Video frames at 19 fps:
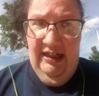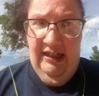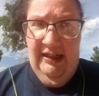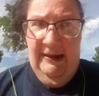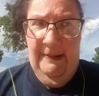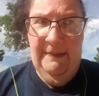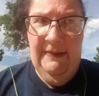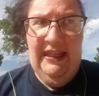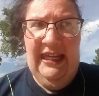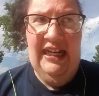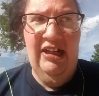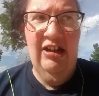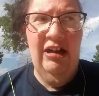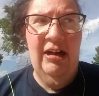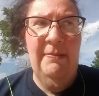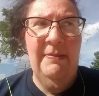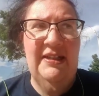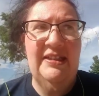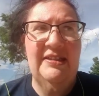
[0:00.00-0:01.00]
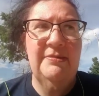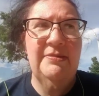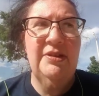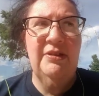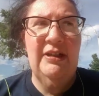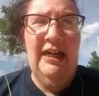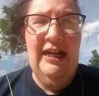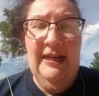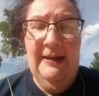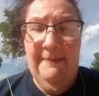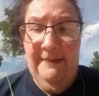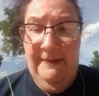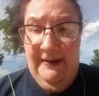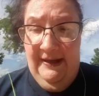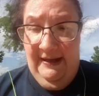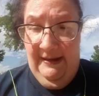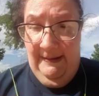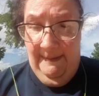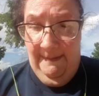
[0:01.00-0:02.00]
Um, like, comment, subscribe,
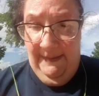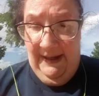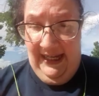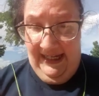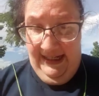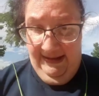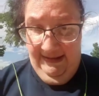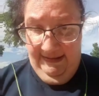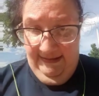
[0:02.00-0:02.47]
and bye.